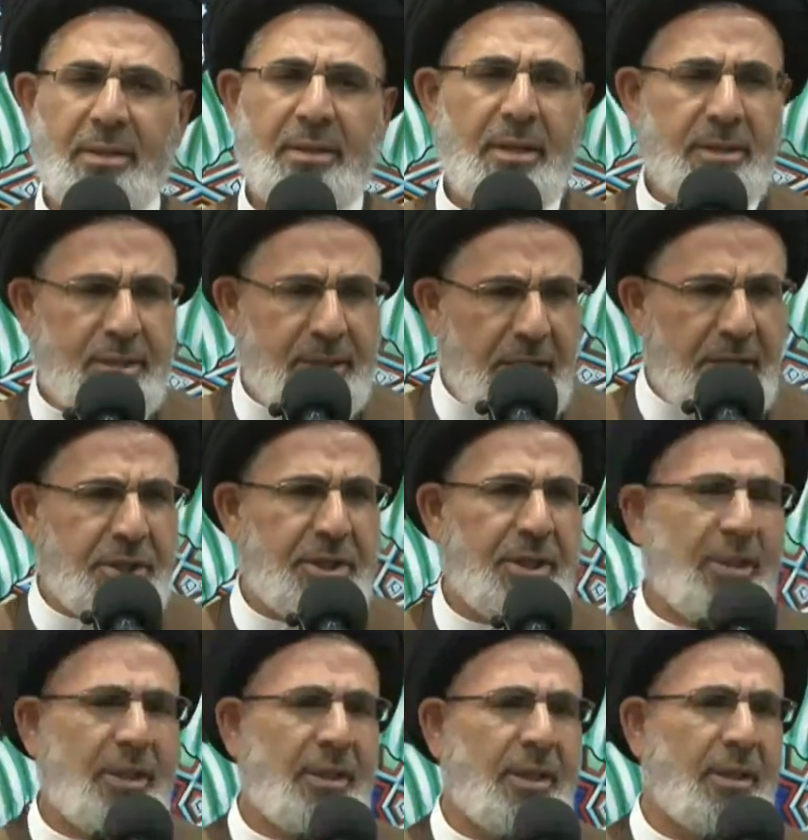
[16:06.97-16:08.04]

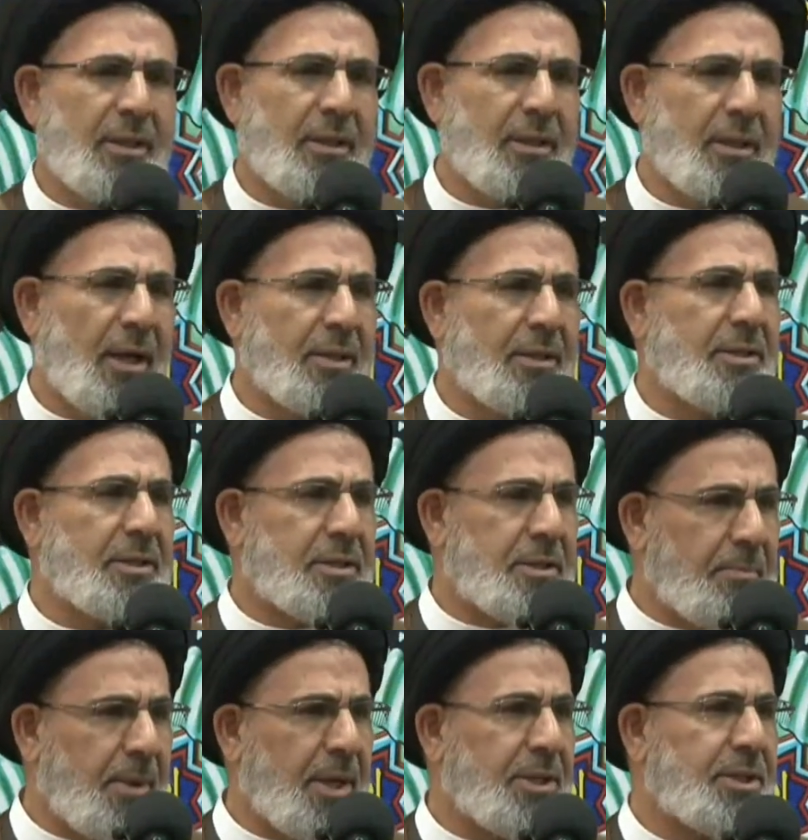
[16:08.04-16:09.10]
sensation and
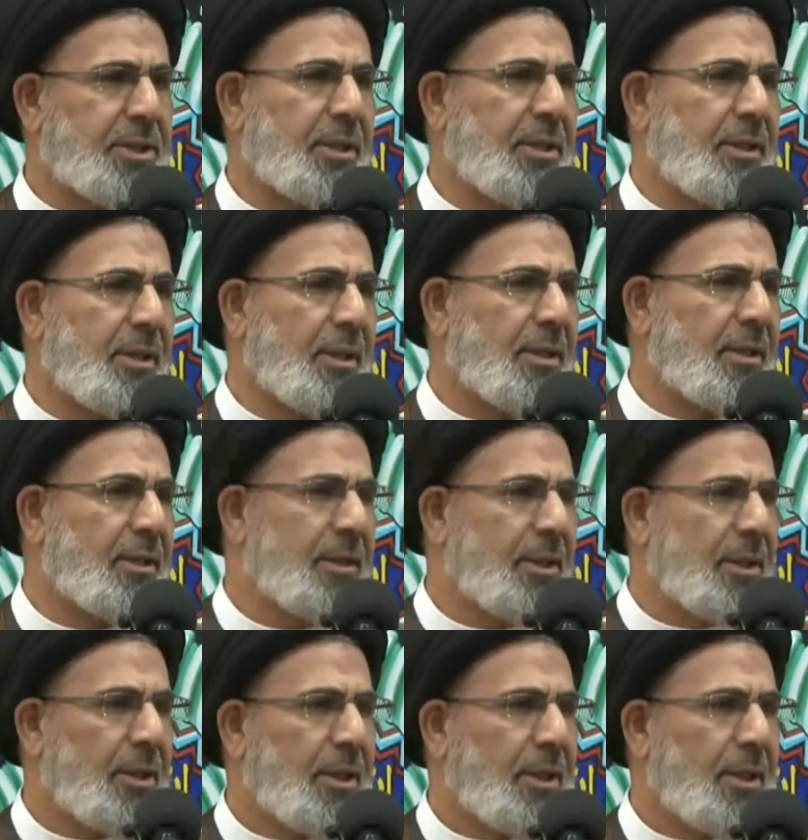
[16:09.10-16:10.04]
anticipation